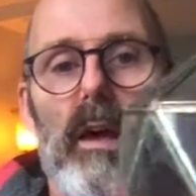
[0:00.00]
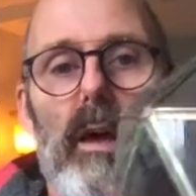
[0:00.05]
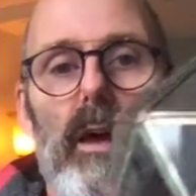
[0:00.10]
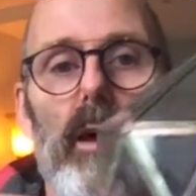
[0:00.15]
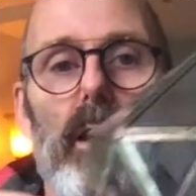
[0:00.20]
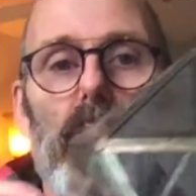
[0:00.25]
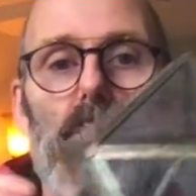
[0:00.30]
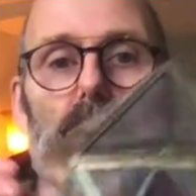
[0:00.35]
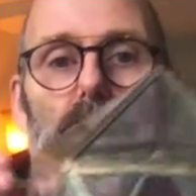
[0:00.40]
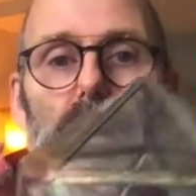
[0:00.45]

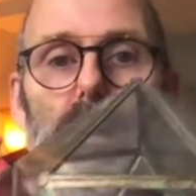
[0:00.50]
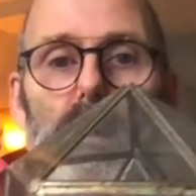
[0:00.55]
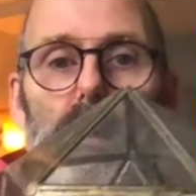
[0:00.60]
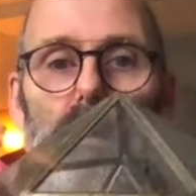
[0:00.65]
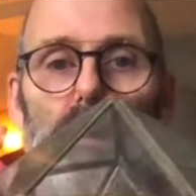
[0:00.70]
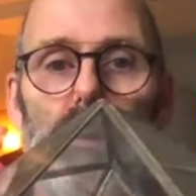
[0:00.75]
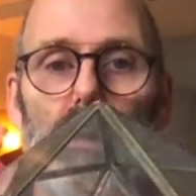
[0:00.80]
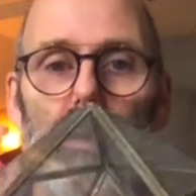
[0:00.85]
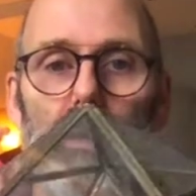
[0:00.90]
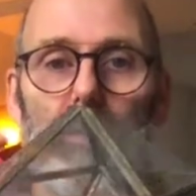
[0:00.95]

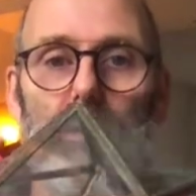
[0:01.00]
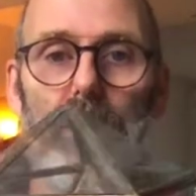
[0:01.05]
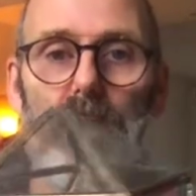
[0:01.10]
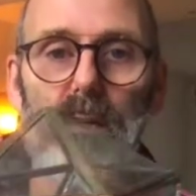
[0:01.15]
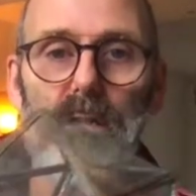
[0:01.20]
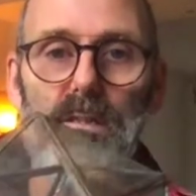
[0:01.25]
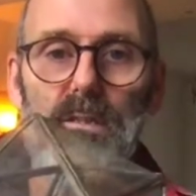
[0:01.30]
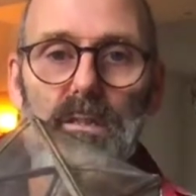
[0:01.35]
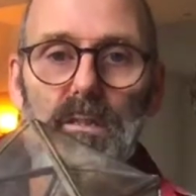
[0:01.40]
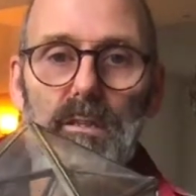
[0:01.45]
It
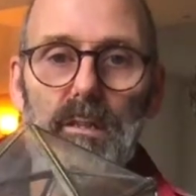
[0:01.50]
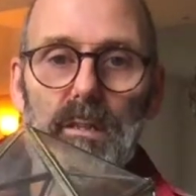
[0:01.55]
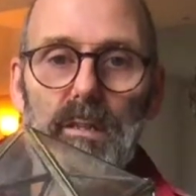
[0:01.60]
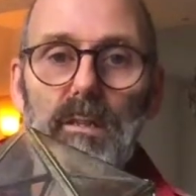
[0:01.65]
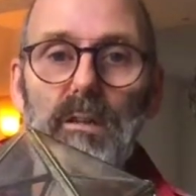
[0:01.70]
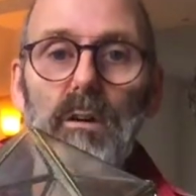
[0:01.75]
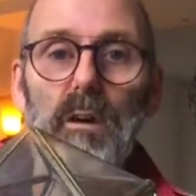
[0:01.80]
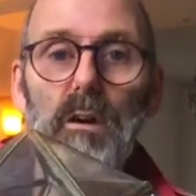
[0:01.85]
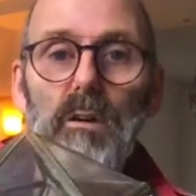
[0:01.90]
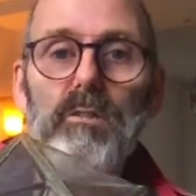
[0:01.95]
has,
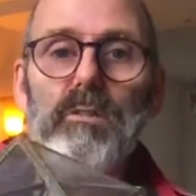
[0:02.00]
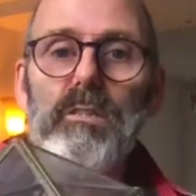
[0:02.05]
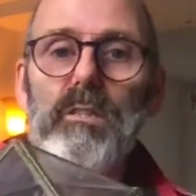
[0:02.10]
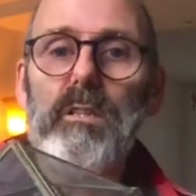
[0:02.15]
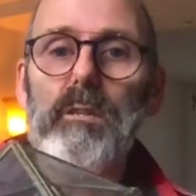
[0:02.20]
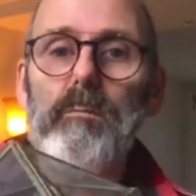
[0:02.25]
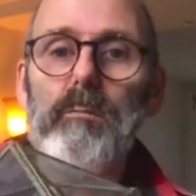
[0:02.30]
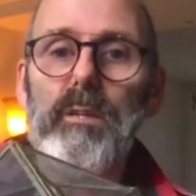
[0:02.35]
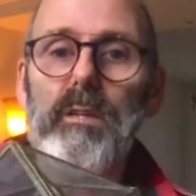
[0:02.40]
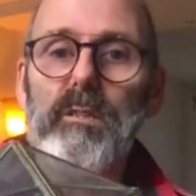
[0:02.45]

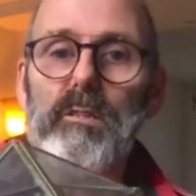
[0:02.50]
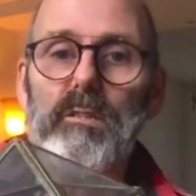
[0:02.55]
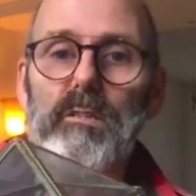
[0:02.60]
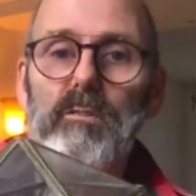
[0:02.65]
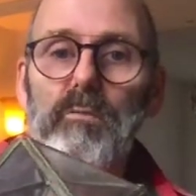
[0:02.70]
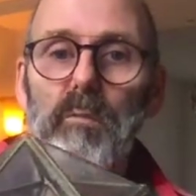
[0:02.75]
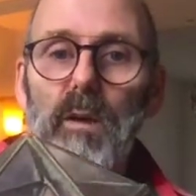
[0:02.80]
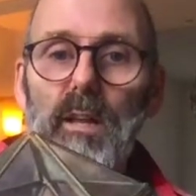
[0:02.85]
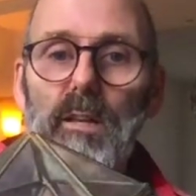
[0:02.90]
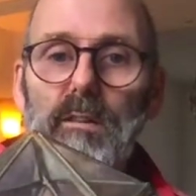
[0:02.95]
ecosi means
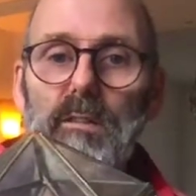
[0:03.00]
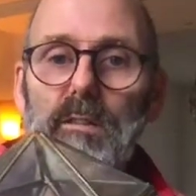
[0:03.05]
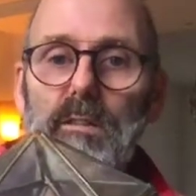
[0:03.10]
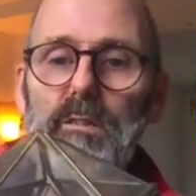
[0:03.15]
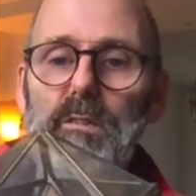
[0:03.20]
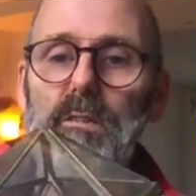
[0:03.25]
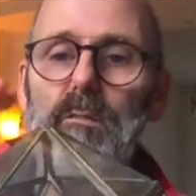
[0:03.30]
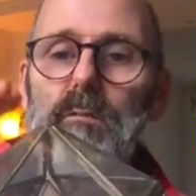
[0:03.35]
20, so